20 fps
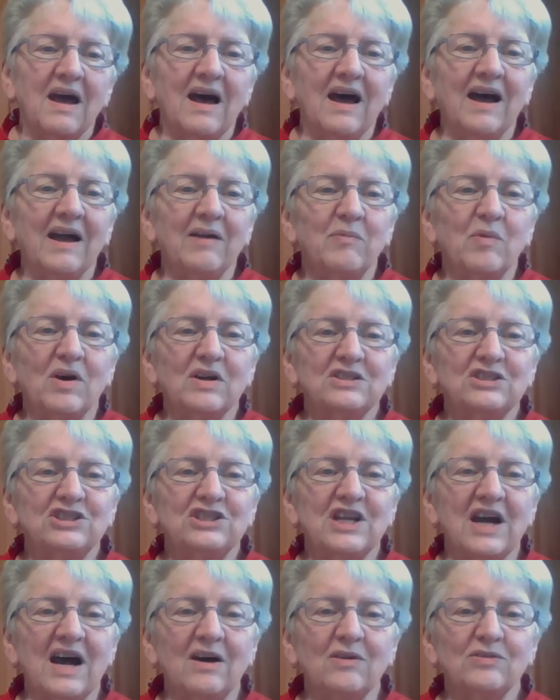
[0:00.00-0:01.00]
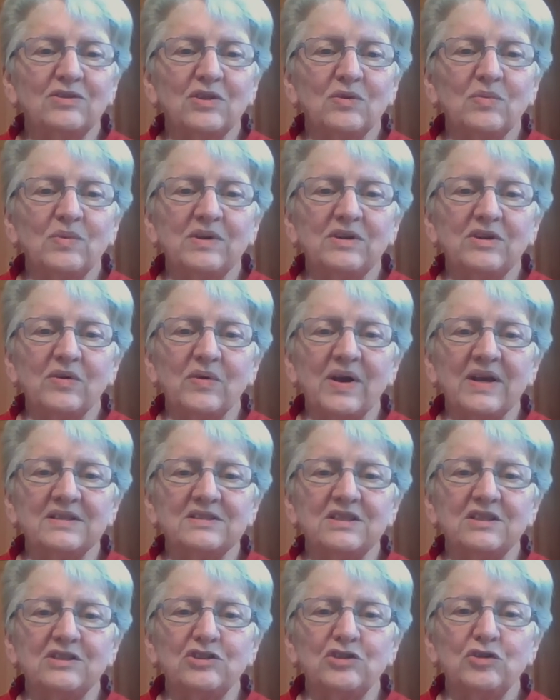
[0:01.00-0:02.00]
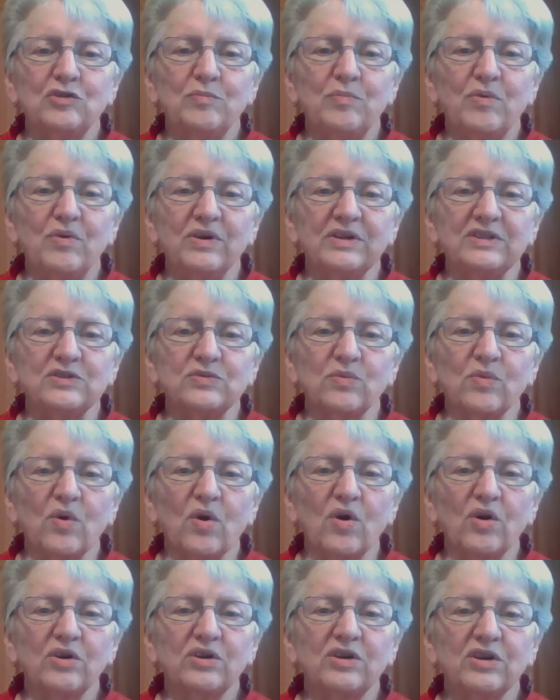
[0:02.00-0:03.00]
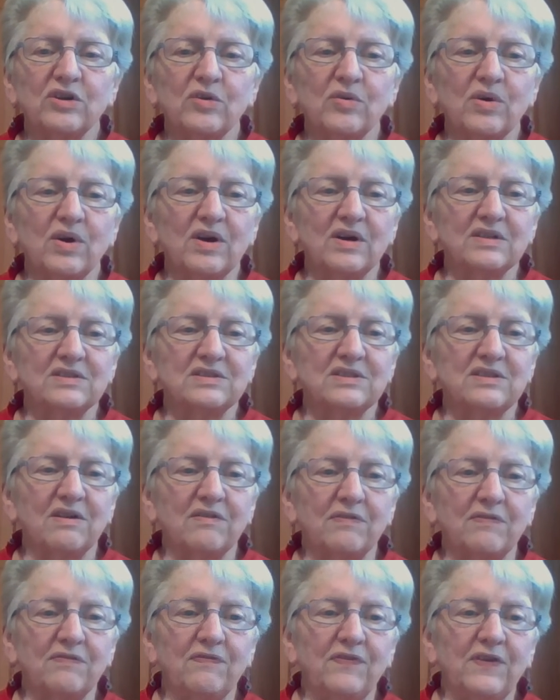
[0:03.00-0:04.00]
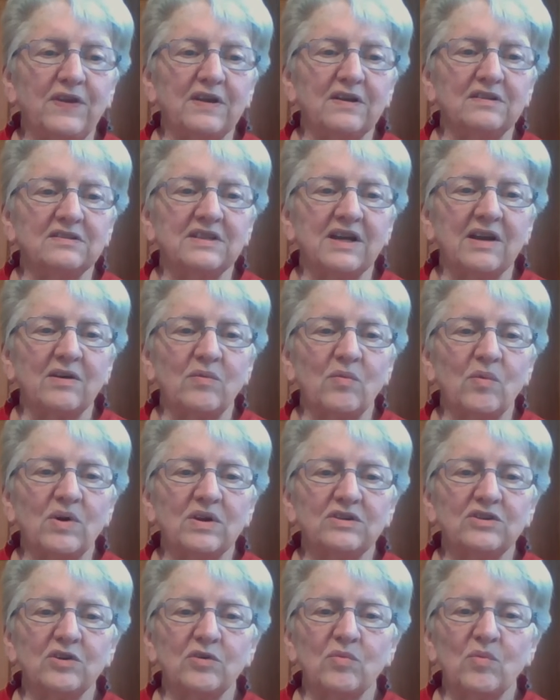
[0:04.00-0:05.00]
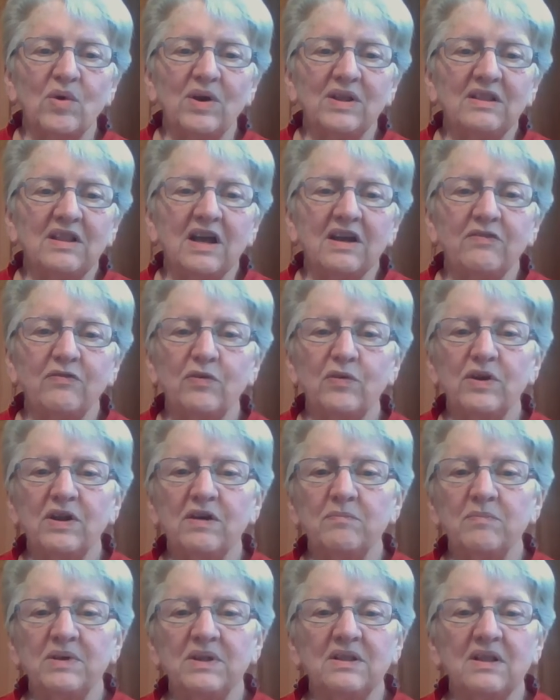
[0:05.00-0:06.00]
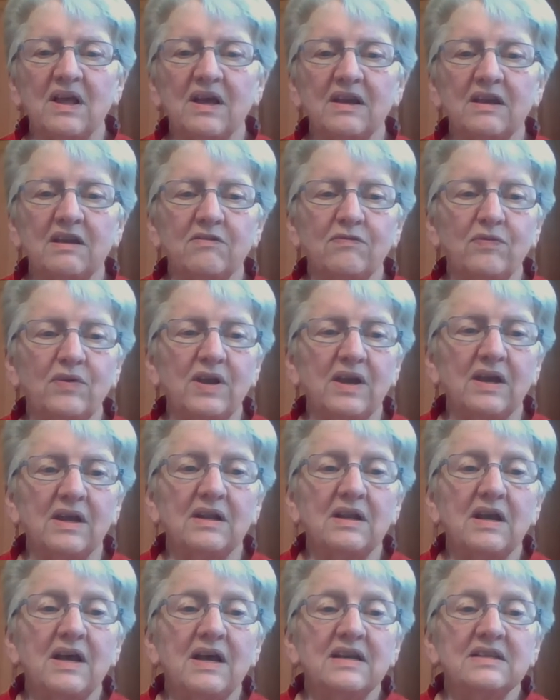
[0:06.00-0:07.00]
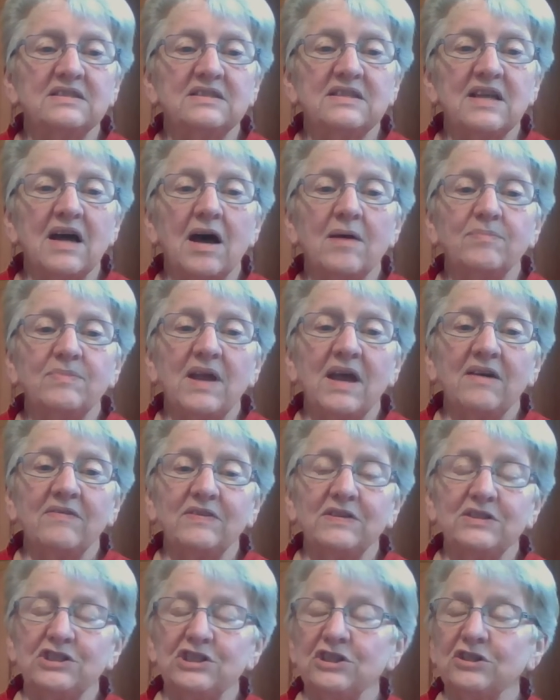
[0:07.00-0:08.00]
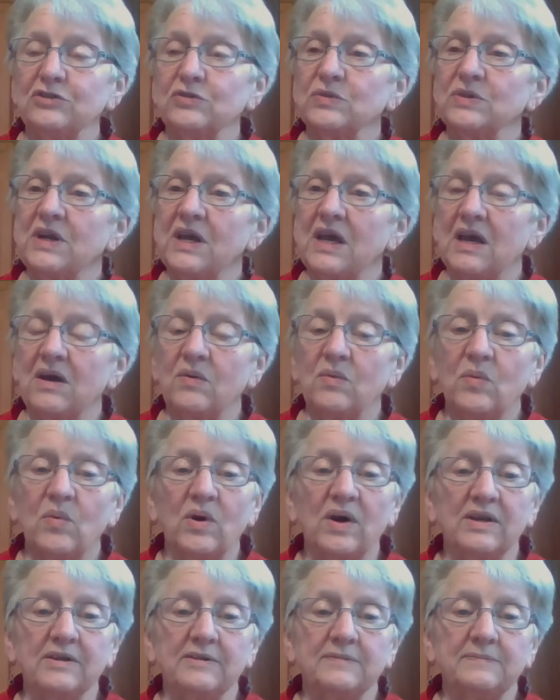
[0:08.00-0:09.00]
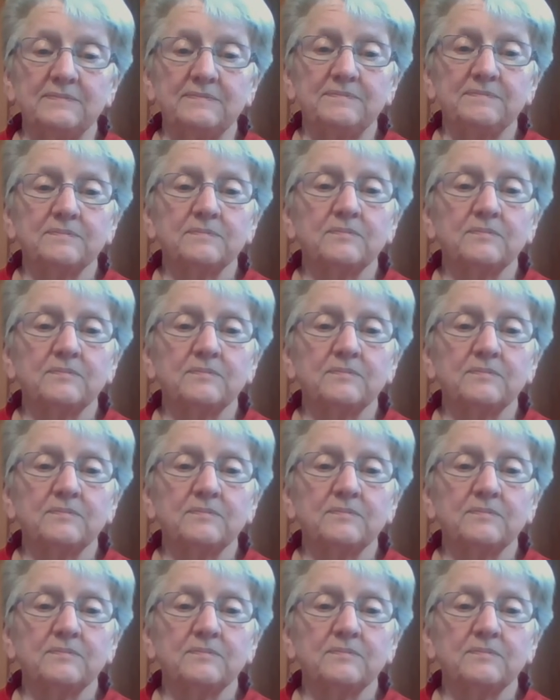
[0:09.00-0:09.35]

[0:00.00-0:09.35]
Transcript: I watched out the window as the two boys roared across the field and wondered what life would have been like if we had stopped having children at one.